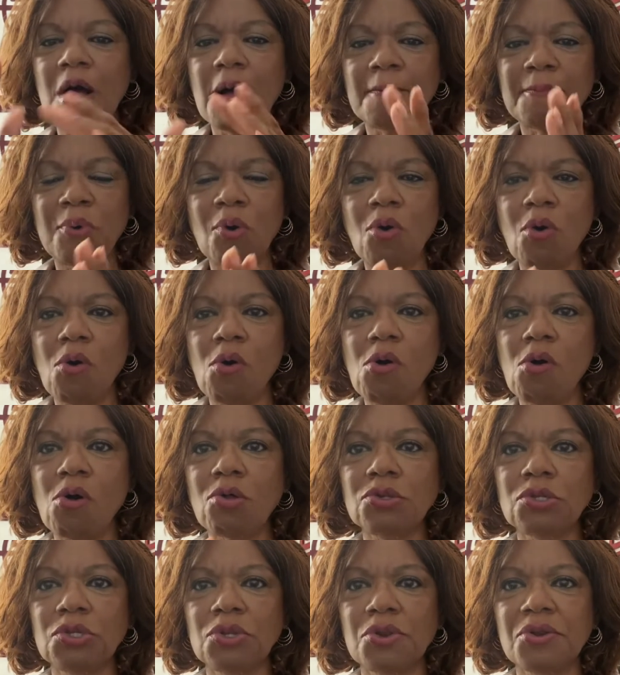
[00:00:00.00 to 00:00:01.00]

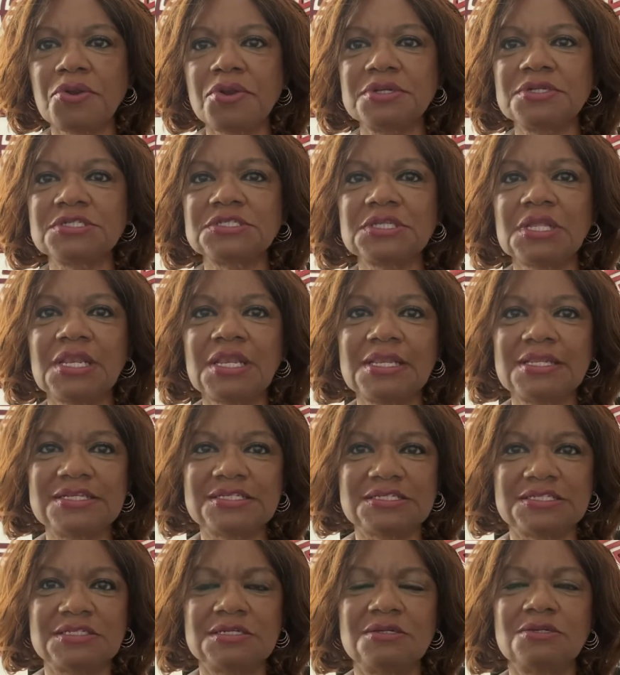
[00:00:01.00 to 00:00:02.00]
Paul learned to
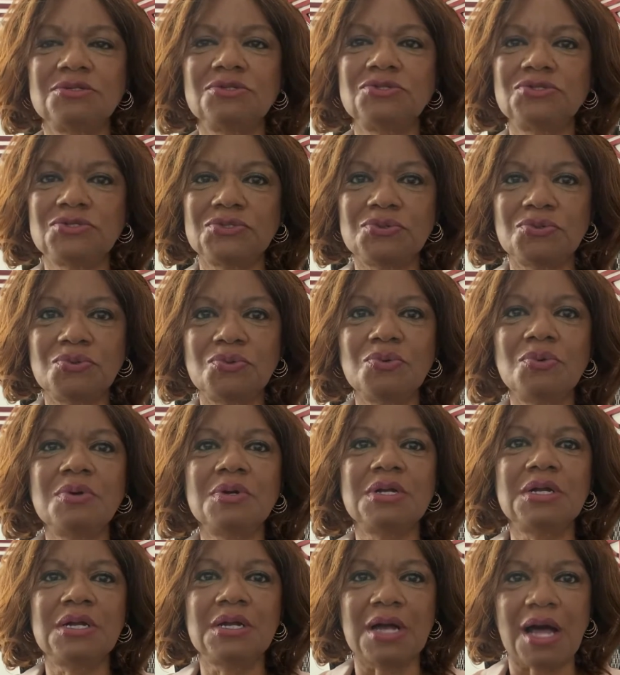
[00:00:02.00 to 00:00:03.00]
listen to
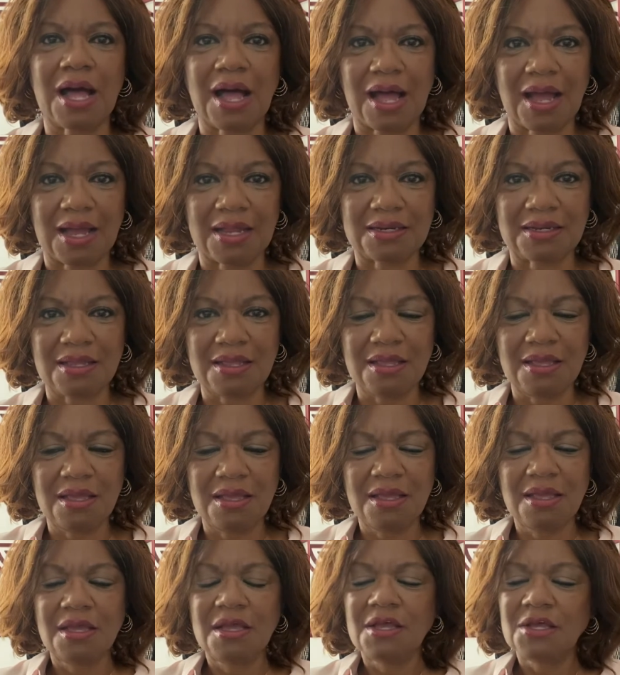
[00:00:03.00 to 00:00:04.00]
God.
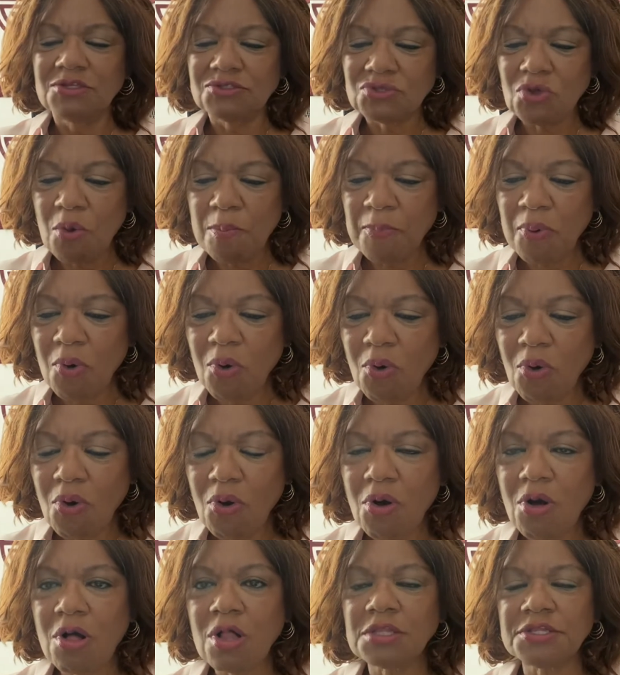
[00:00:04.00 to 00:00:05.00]
So
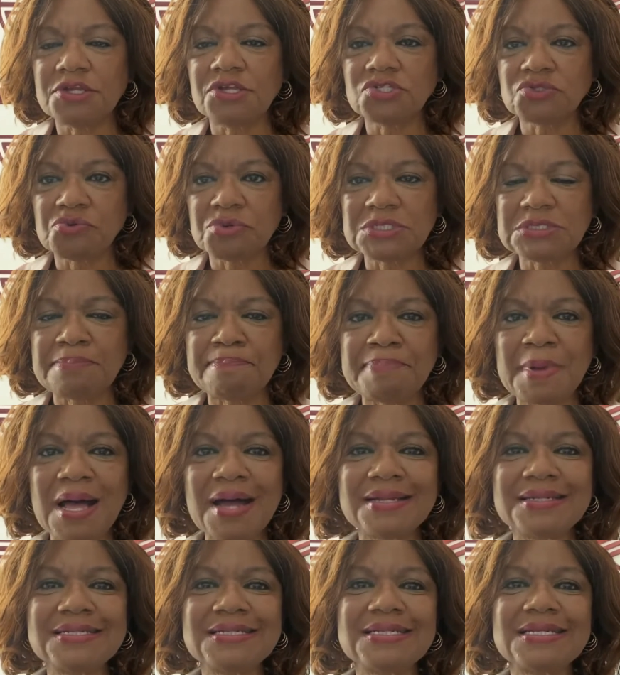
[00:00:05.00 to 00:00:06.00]
Paul is
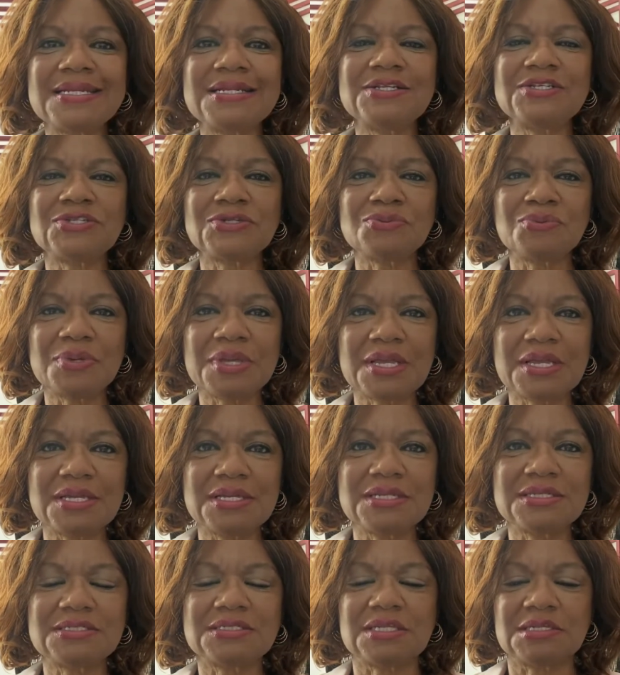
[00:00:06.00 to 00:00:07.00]
responding to his